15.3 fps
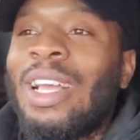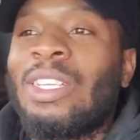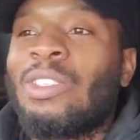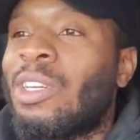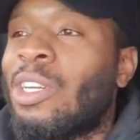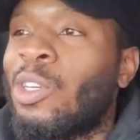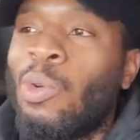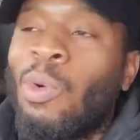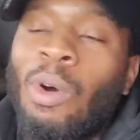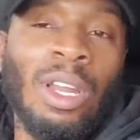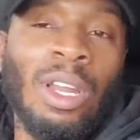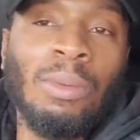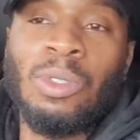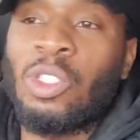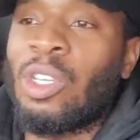I ain't trying to do
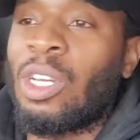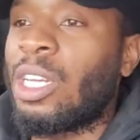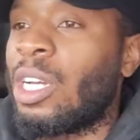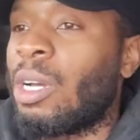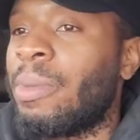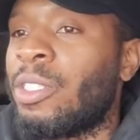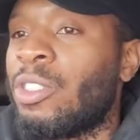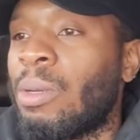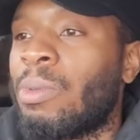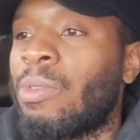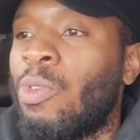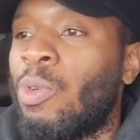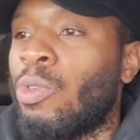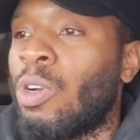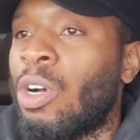that. I'm just trying to come here, drop the
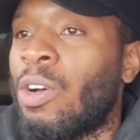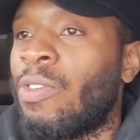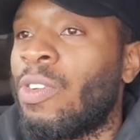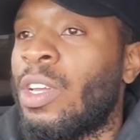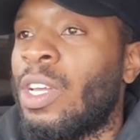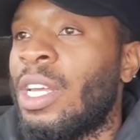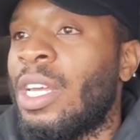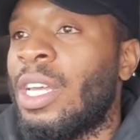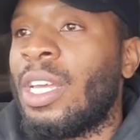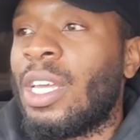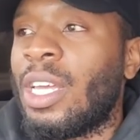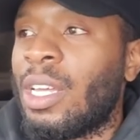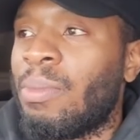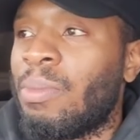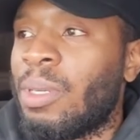food off,
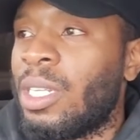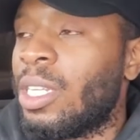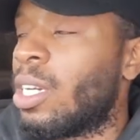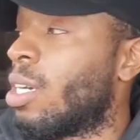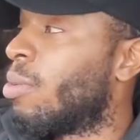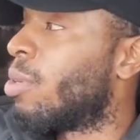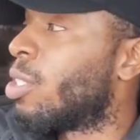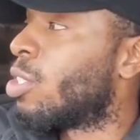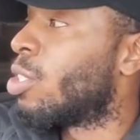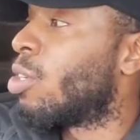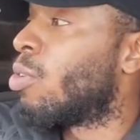and be done with it.